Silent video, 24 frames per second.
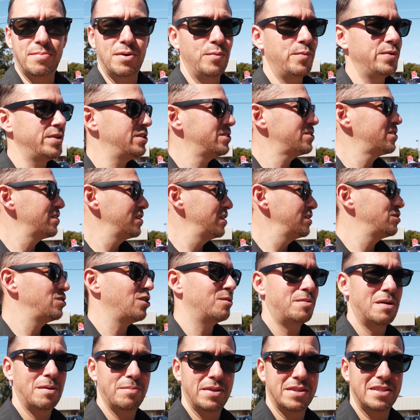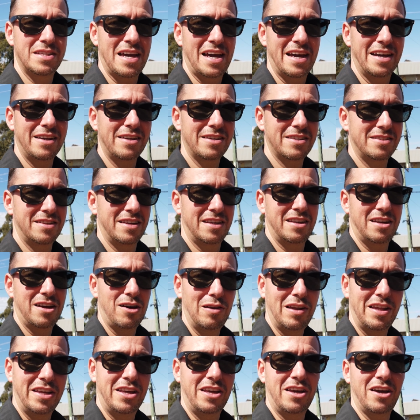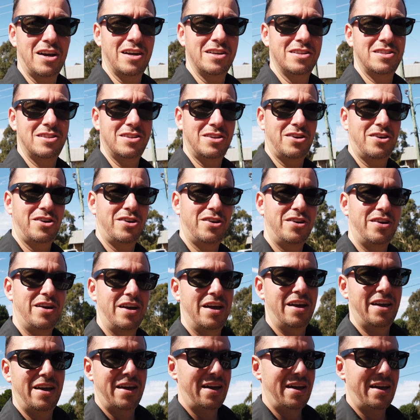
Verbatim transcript: but we're just going to top up the tanks, and I'll let you guys know